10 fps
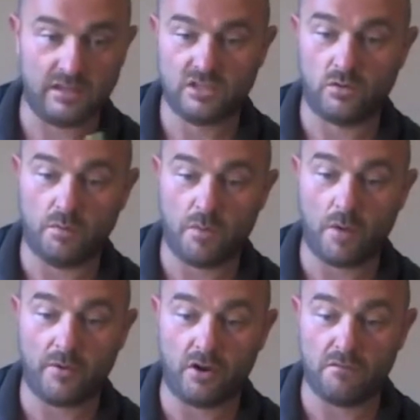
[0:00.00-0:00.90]
So we pop
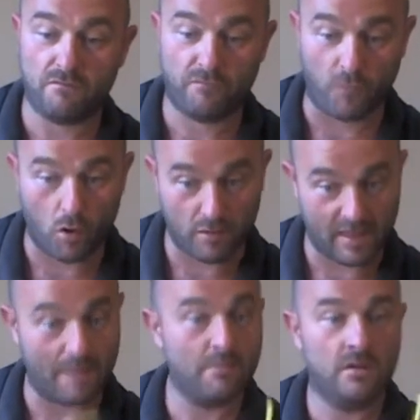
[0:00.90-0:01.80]
it on for
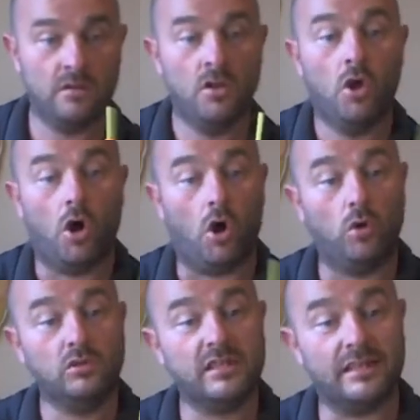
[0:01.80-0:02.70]
them,
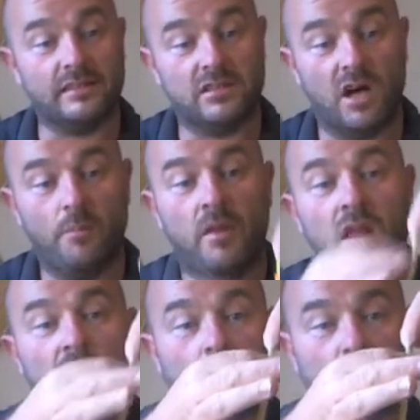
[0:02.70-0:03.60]
hold it at the top,
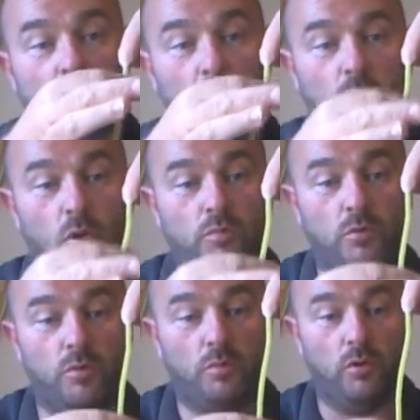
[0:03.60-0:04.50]
and we pull, pull, pull,
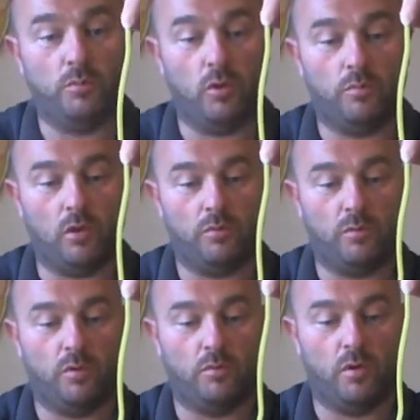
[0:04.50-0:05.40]
pull, pull, pull, pull, pull,
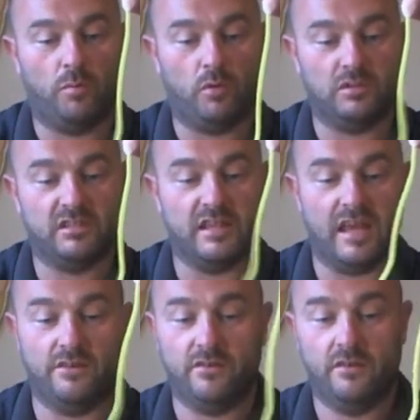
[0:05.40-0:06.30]
pull, pull, pull to the
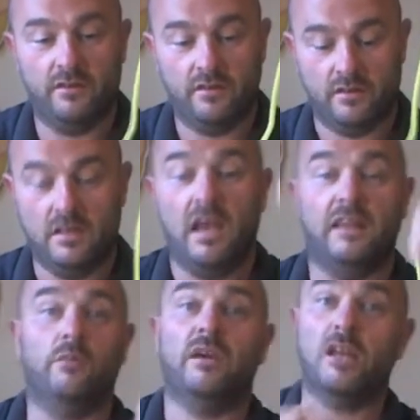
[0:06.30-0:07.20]
end. And then
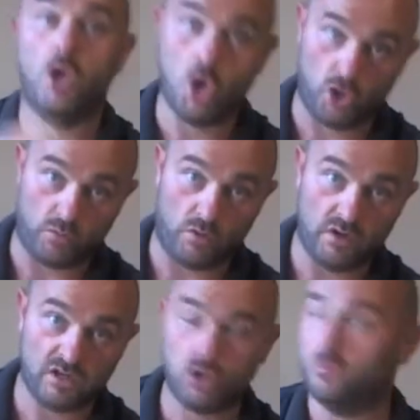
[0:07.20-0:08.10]
we get another one.
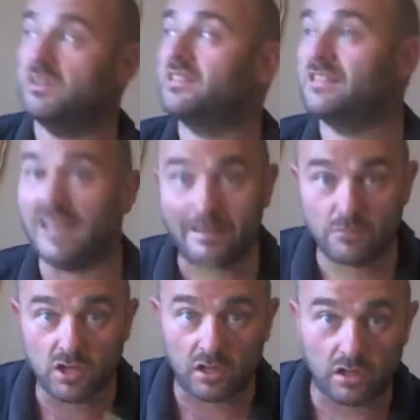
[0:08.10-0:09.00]
It could be the same
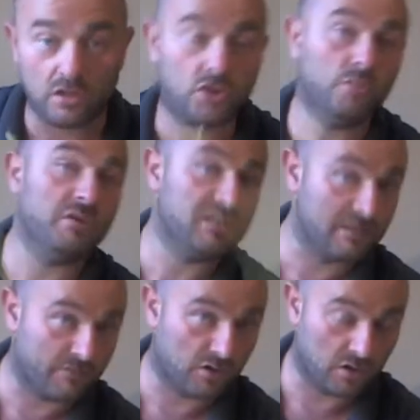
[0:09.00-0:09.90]
color. It could be a
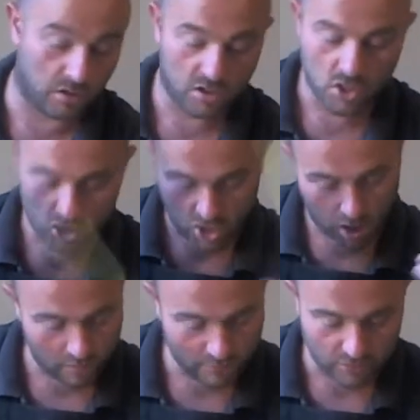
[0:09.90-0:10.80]
different color. So
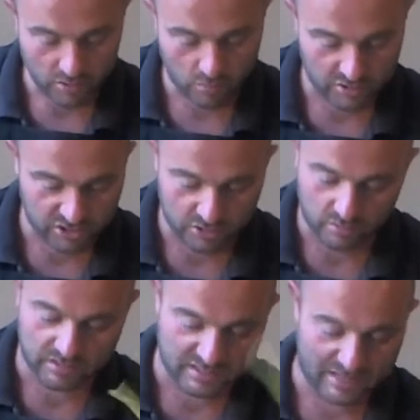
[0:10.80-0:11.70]
however you want to do it,
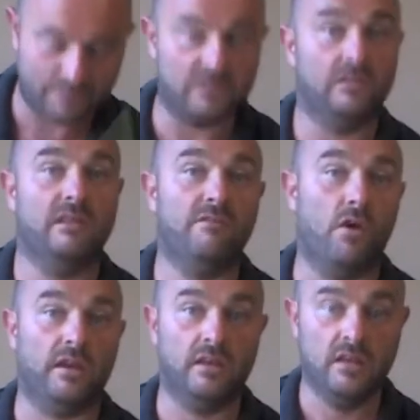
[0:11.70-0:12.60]
that's absolutely
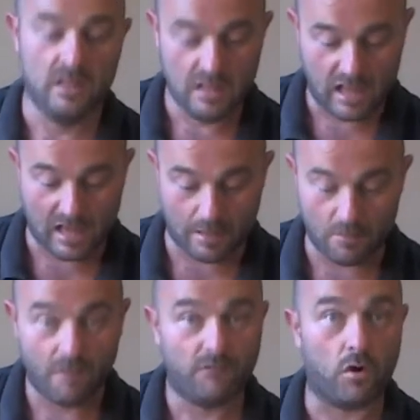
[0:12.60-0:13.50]
fine.
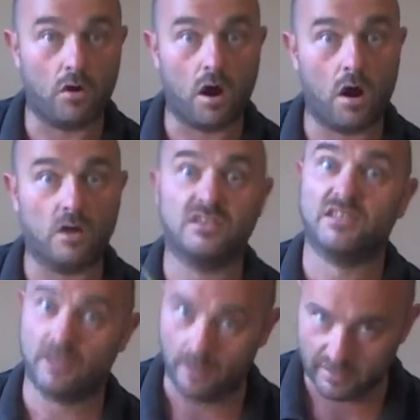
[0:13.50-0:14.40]
For our
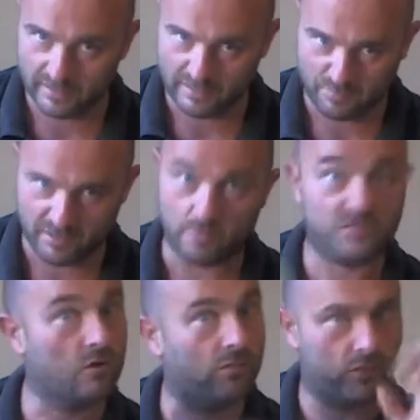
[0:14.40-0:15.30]
slightly bigger,
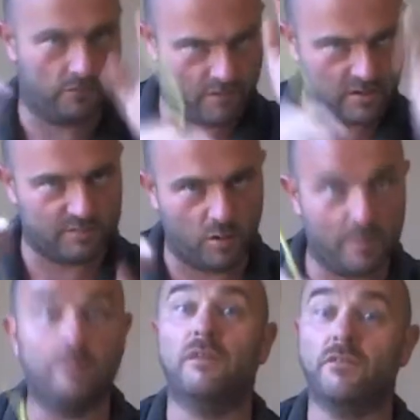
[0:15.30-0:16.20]
so for your very small
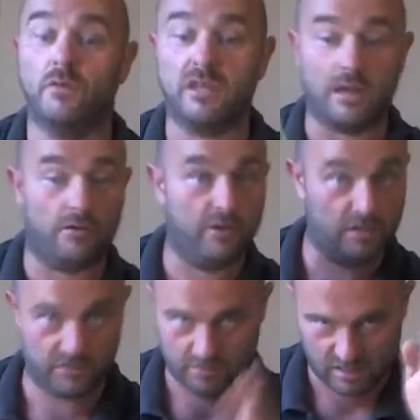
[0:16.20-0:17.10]
people, if you want to carry on and
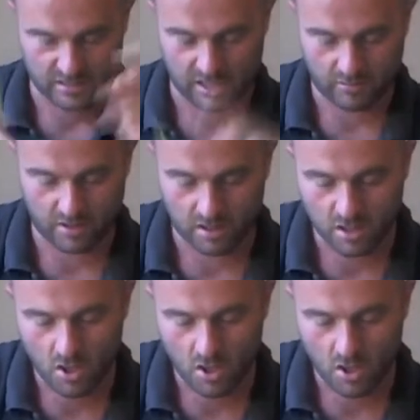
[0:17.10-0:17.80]
do that, carry on.